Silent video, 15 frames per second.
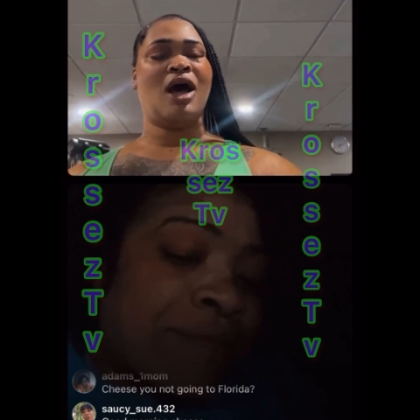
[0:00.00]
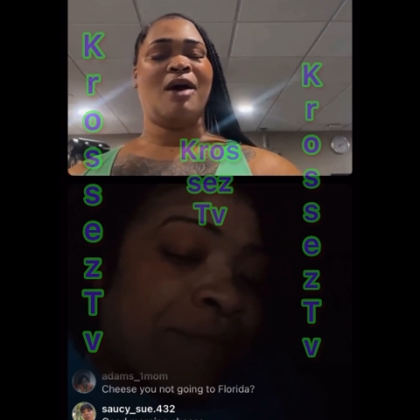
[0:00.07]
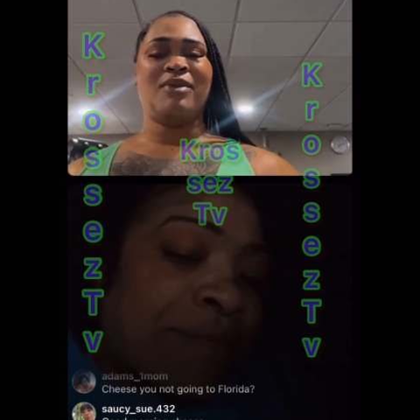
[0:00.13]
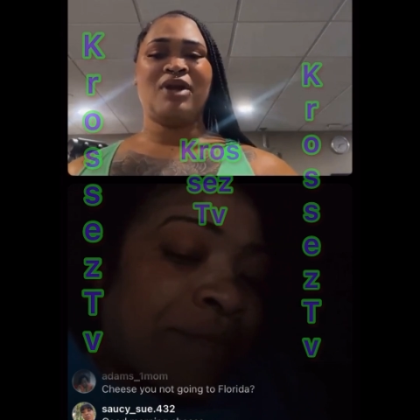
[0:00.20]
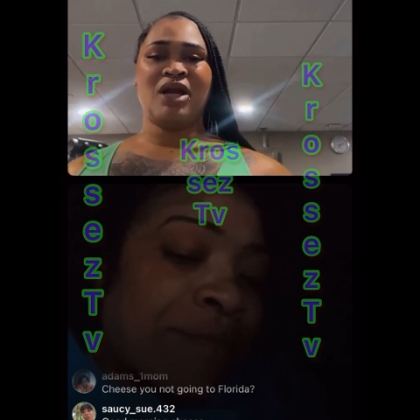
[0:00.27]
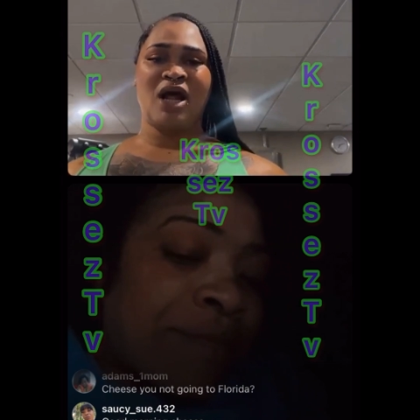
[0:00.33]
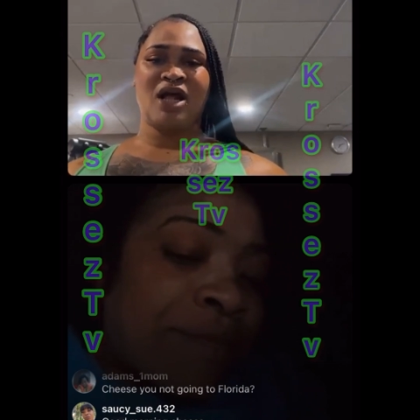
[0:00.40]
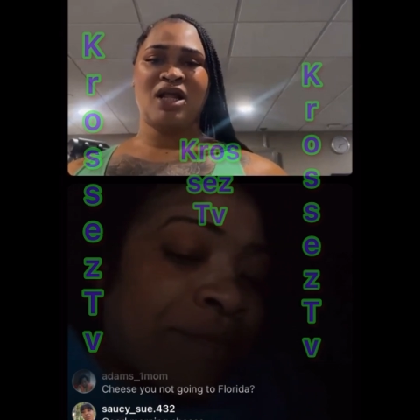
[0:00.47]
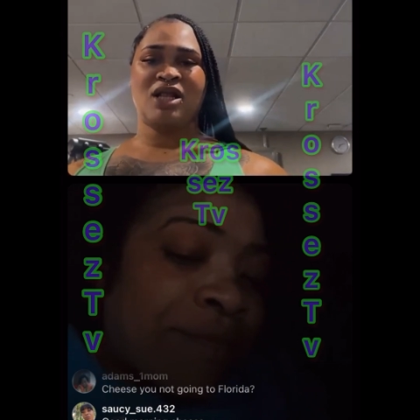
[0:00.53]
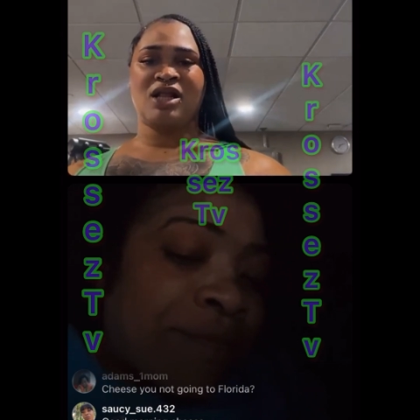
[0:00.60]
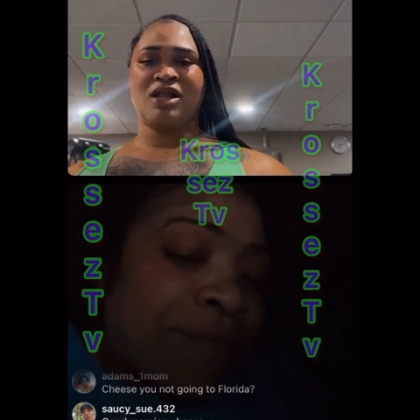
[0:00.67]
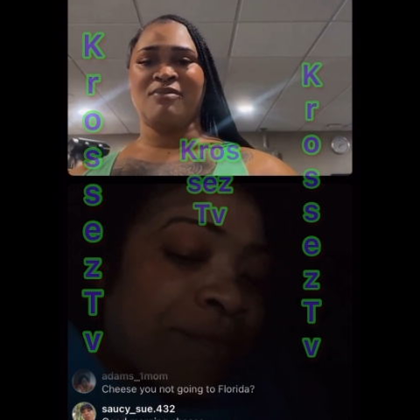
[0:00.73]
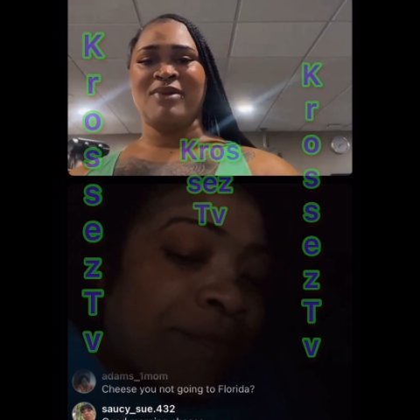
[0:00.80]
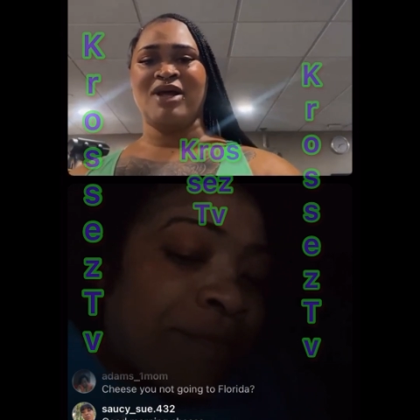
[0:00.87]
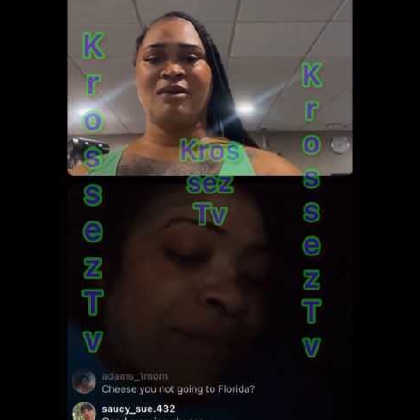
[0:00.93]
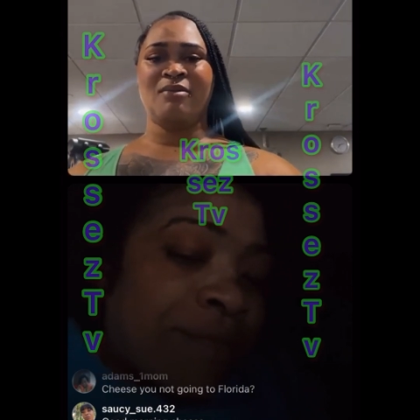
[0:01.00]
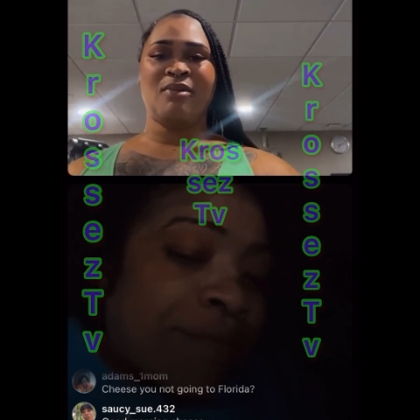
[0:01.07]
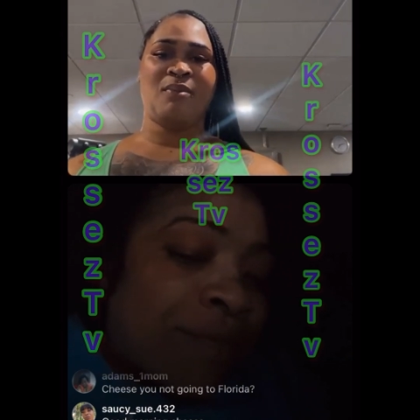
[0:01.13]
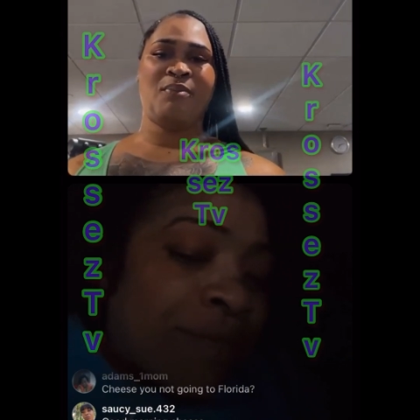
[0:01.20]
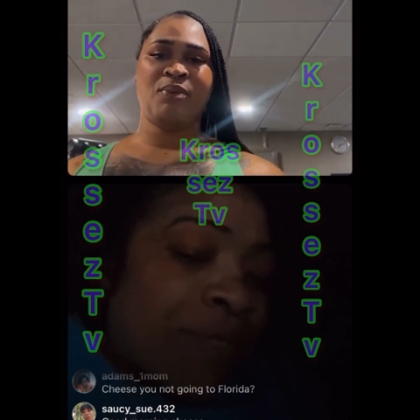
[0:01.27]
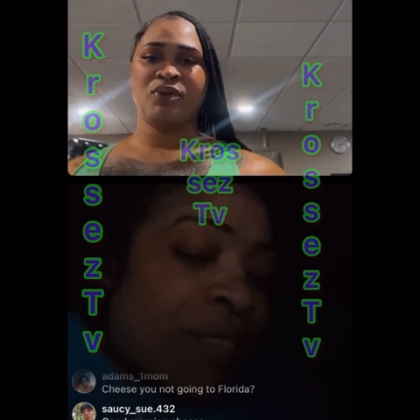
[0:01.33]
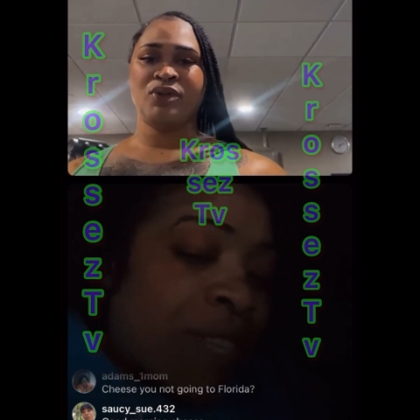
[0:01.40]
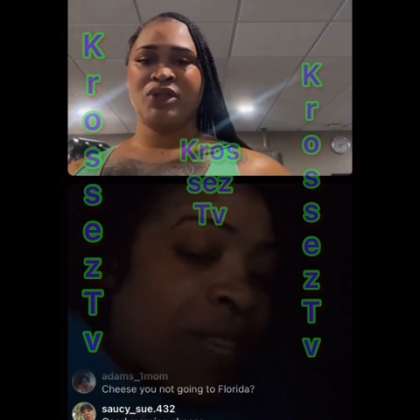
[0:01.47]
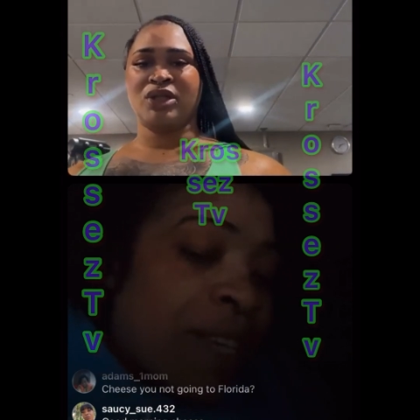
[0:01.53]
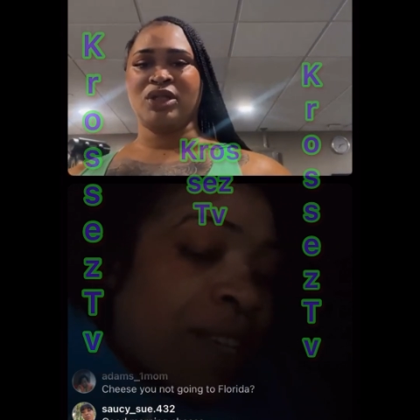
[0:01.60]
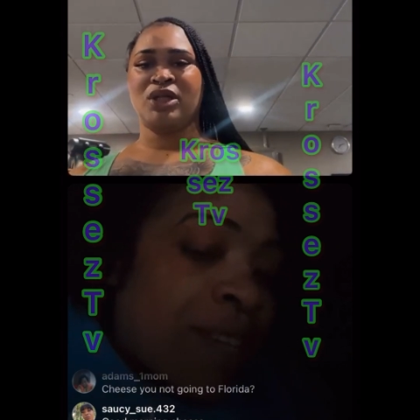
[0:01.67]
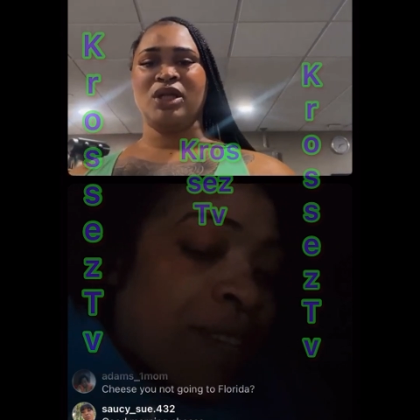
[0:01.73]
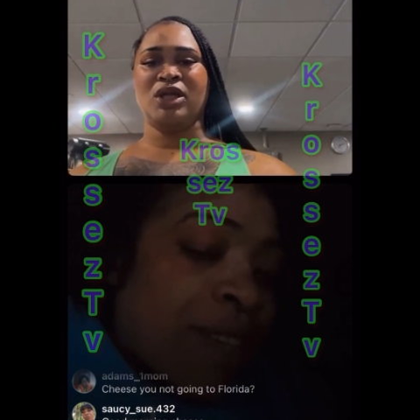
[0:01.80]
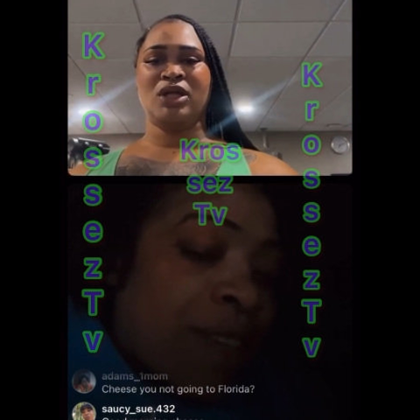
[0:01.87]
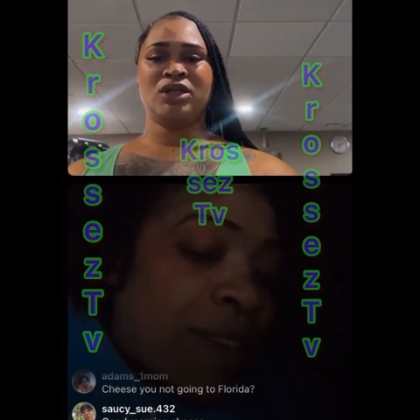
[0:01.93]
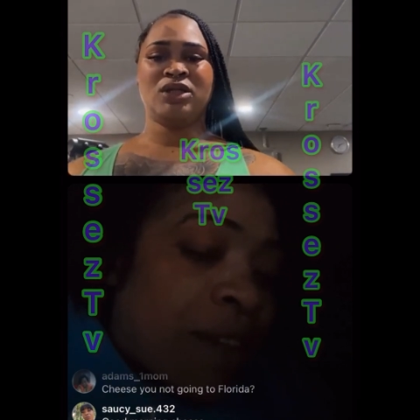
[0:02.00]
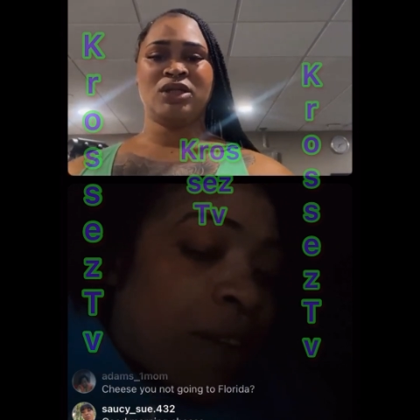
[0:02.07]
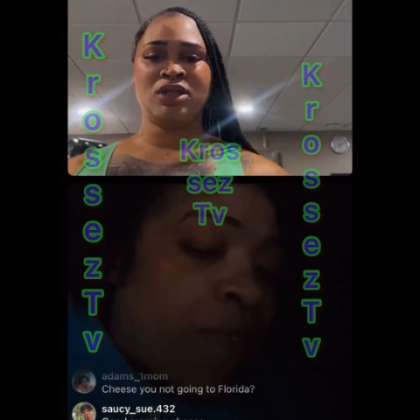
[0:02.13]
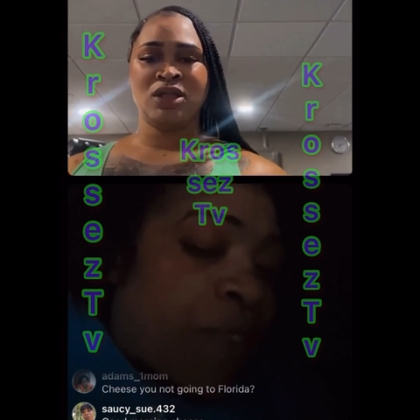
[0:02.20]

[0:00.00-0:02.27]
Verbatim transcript: I'm a not smell my pussy.